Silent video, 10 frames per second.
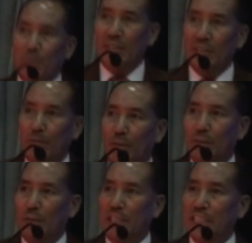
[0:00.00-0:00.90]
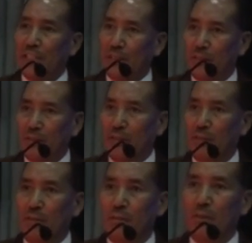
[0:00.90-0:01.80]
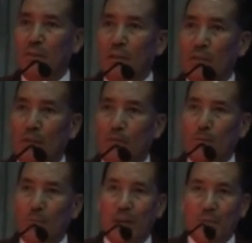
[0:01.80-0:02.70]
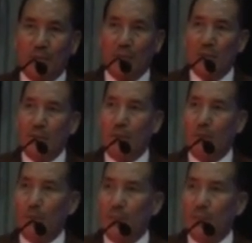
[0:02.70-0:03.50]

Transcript: protect our leaders, our prime minister, our